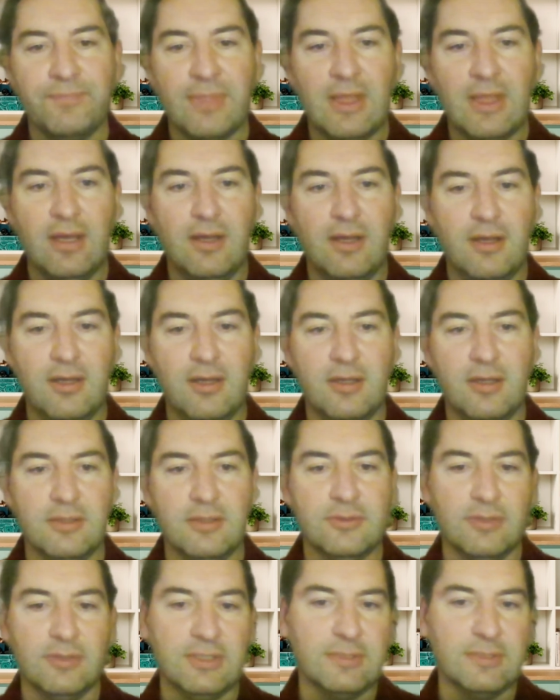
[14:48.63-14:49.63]

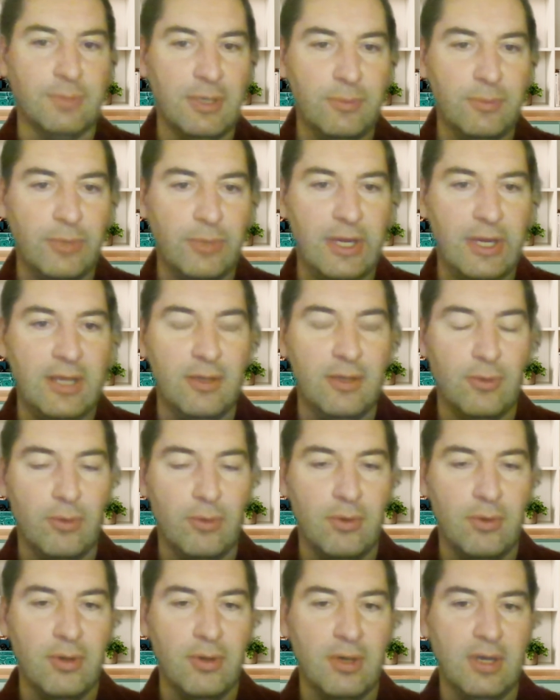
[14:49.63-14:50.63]
So this is one way,
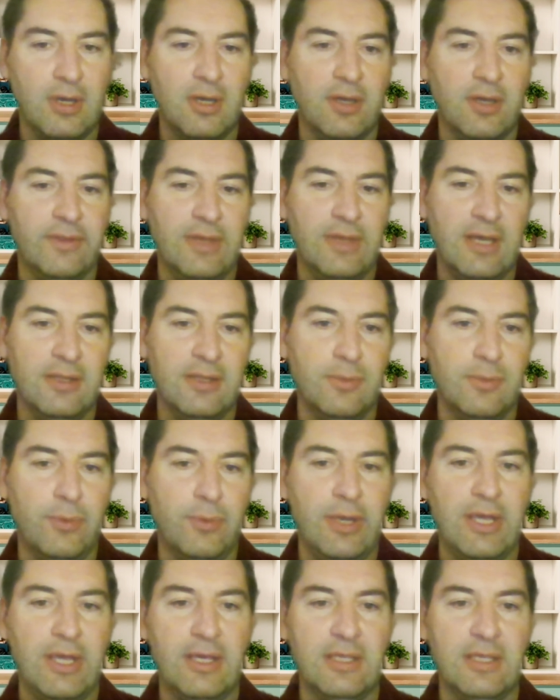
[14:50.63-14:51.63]
or the other
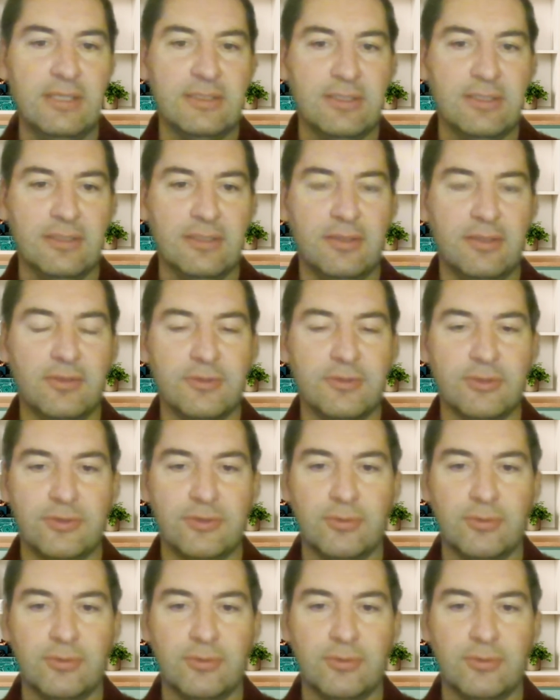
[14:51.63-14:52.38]
way is also